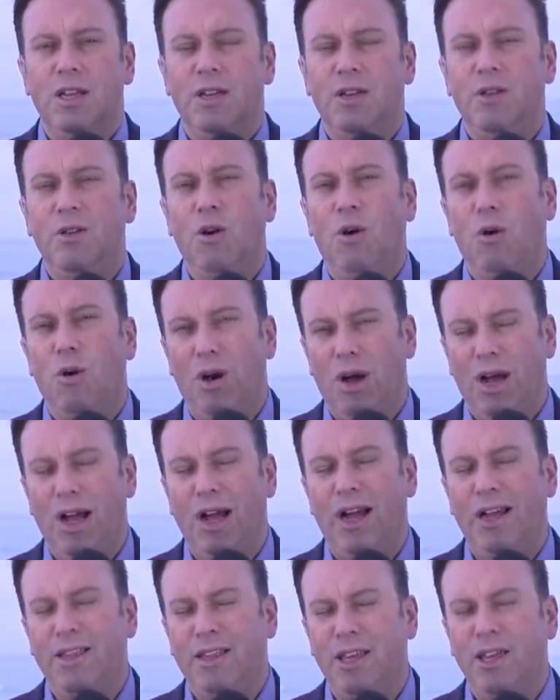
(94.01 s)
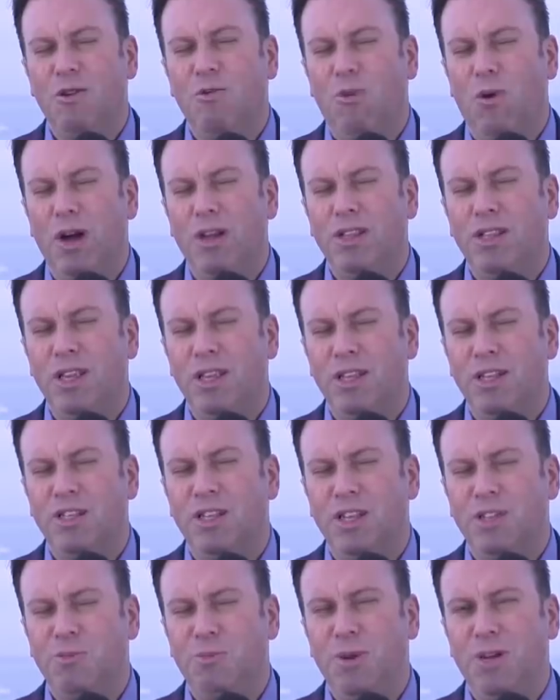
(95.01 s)
You know, I think one thing that
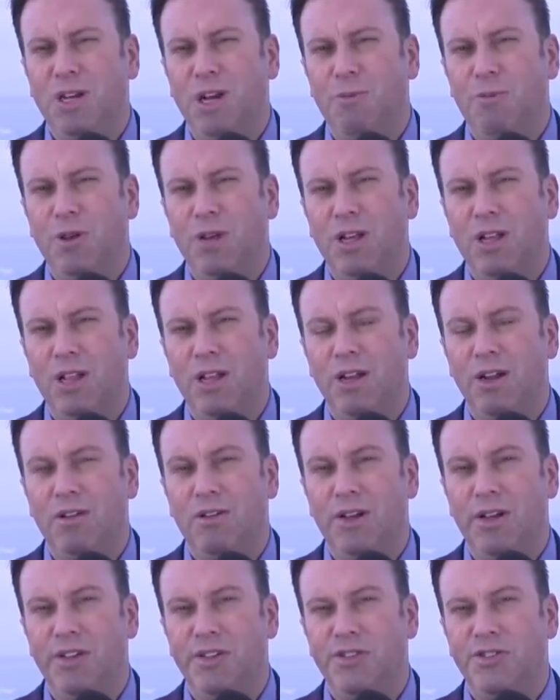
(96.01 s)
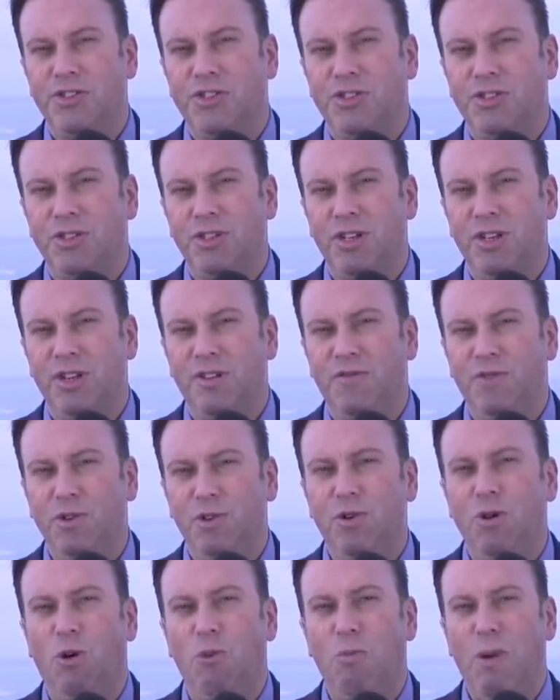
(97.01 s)
is becoming clear is if
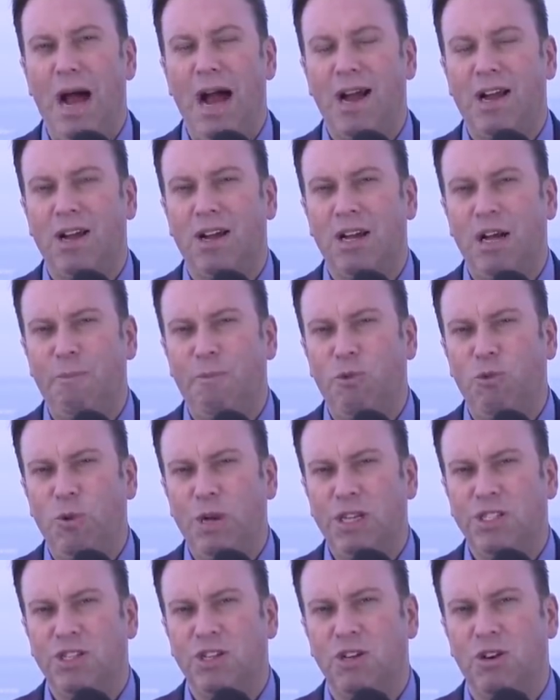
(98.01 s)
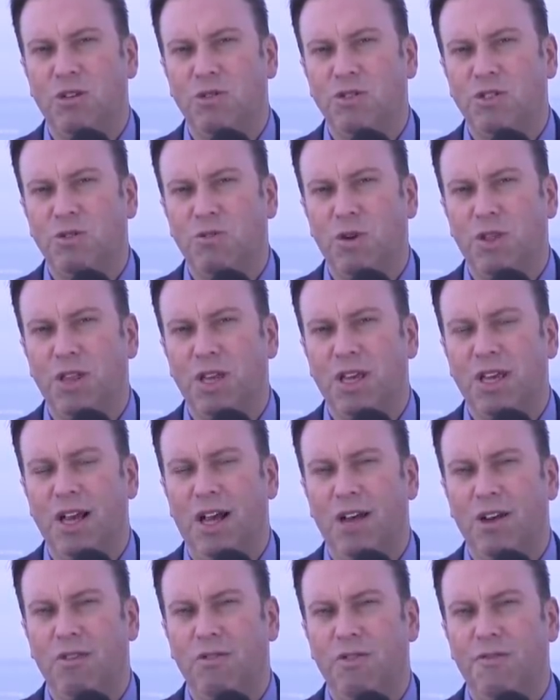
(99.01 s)
you go back a couple weeks ago to when the
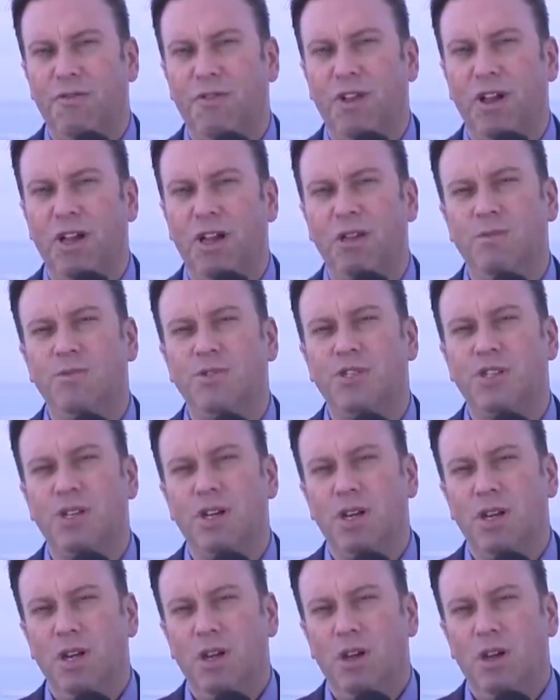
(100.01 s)
Calgary Flames